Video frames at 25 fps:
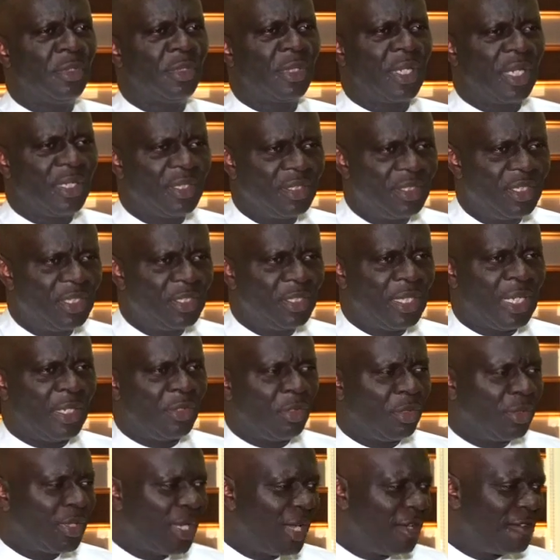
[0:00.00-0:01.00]
Candidates that
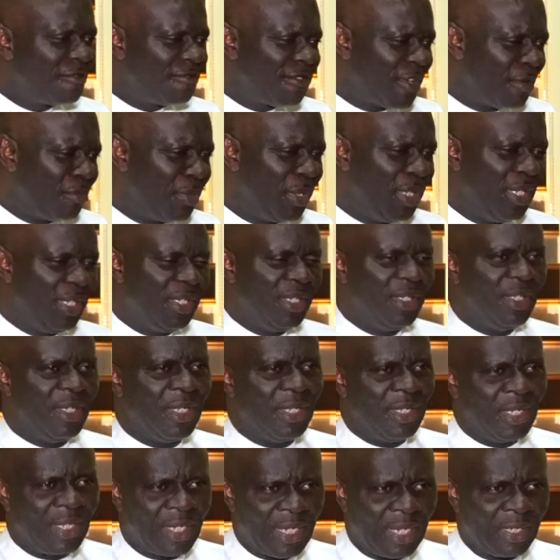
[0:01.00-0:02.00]
don't have family
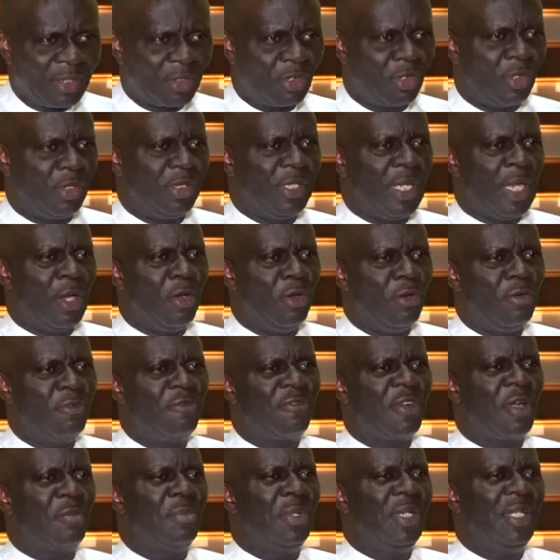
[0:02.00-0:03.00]
that they can call their own
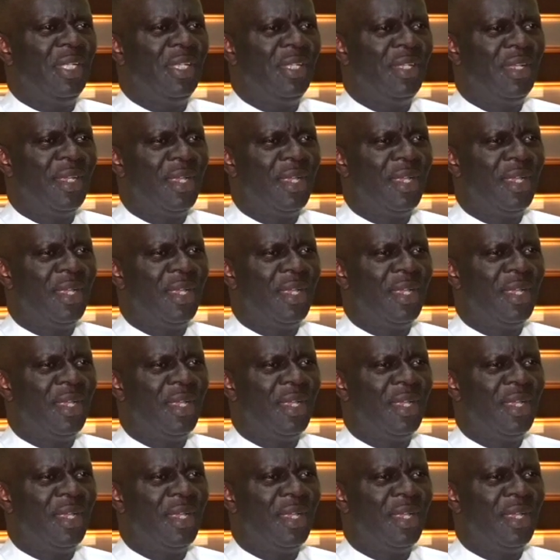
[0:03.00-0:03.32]
family?